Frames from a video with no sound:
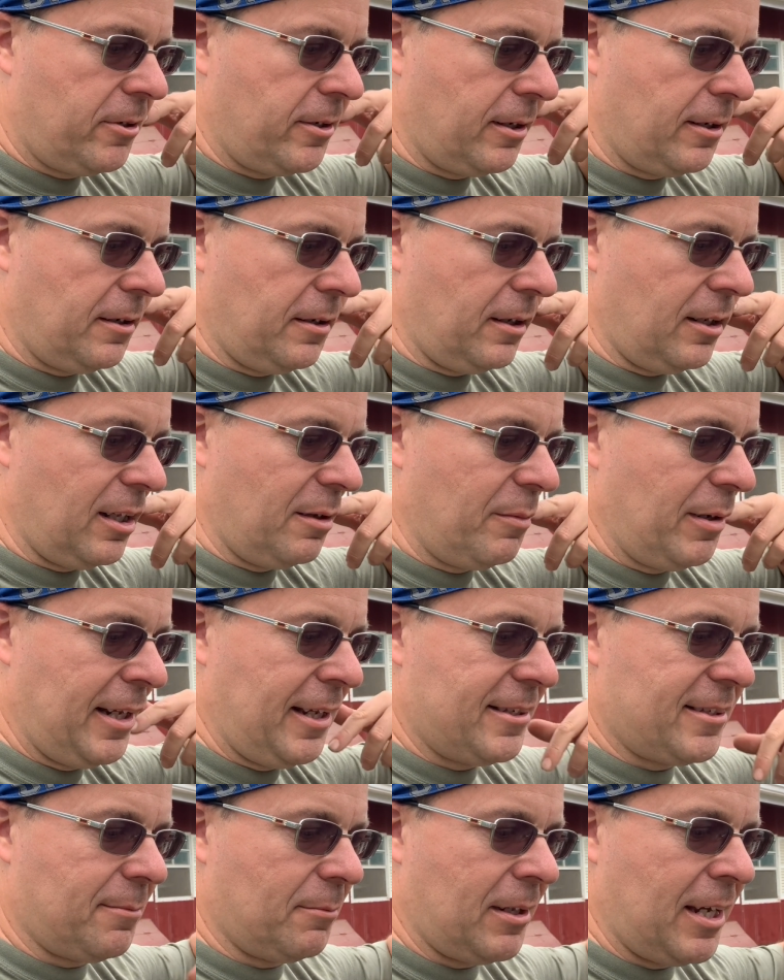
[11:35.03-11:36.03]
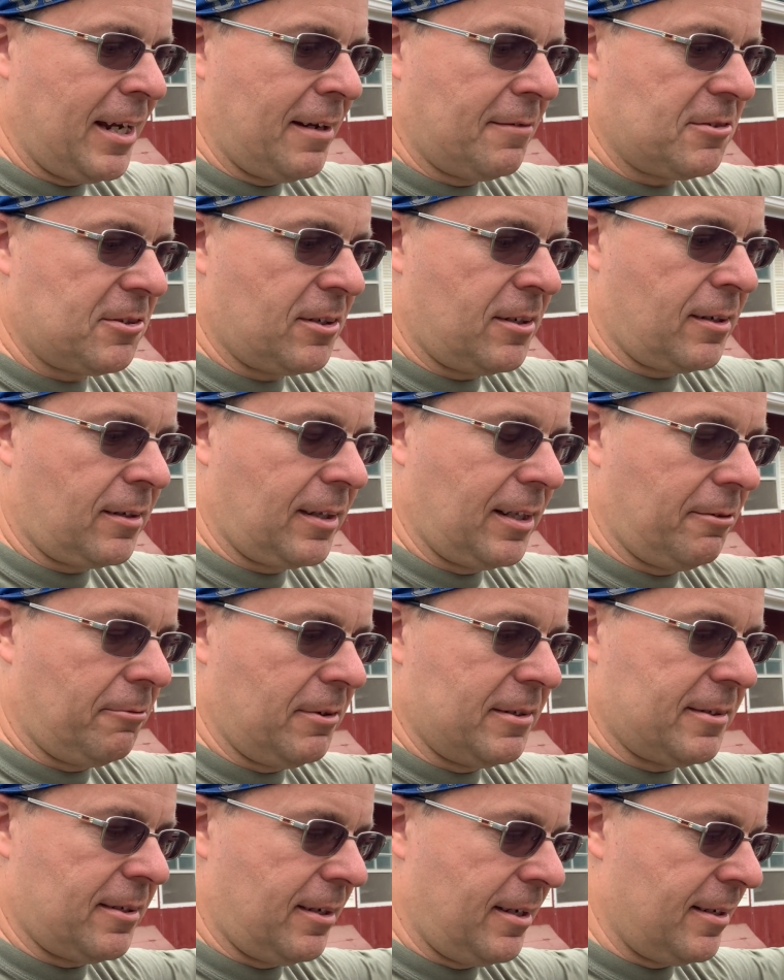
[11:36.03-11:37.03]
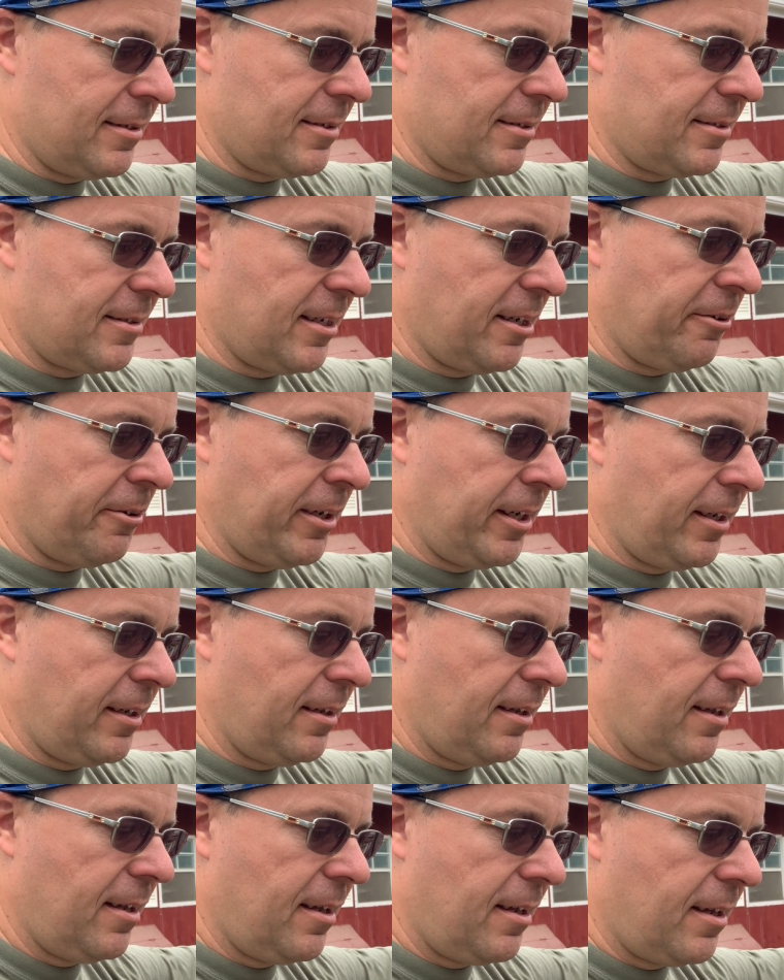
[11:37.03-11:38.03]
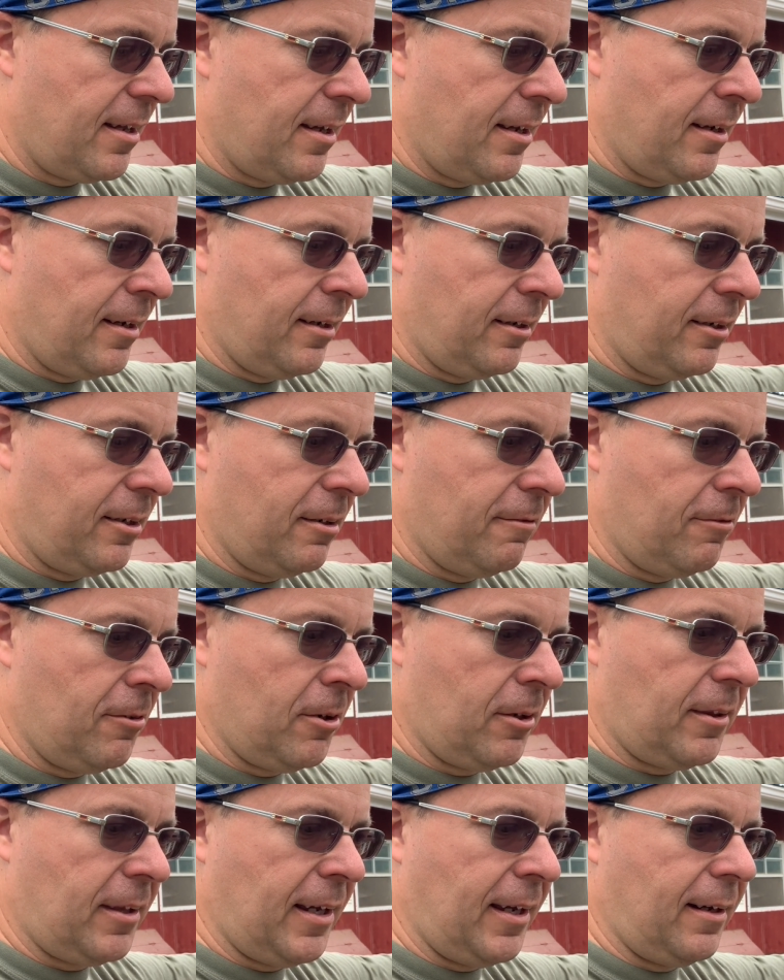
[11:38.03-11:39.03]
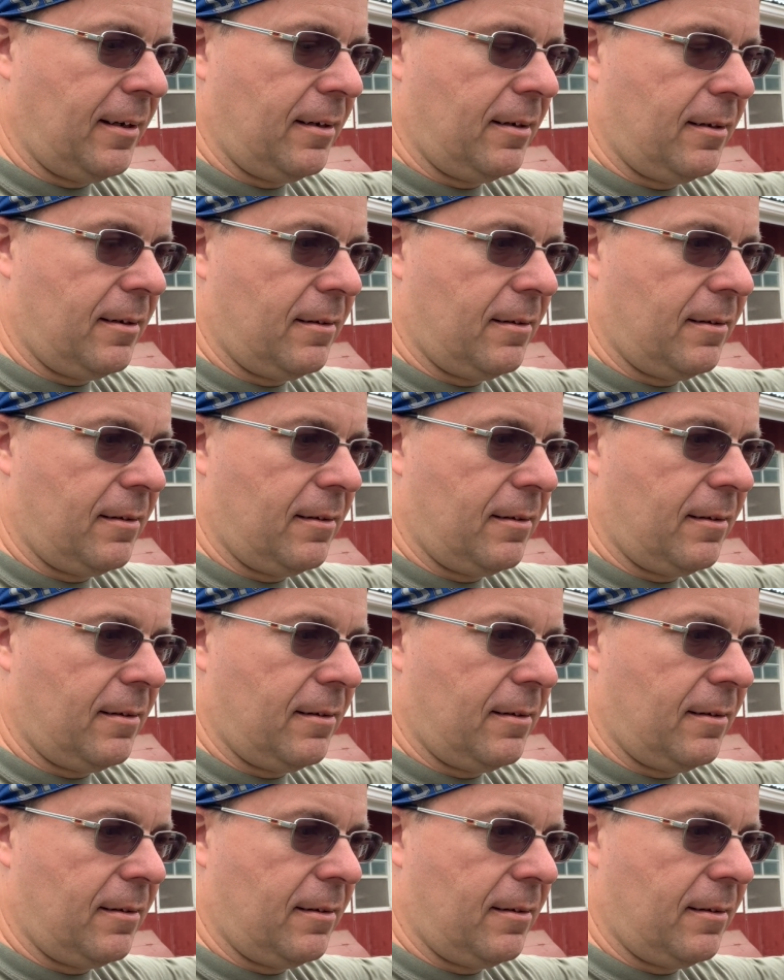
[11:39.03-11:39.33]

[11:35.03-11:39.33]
could eliminate some livestock that wasn't necessary and convert that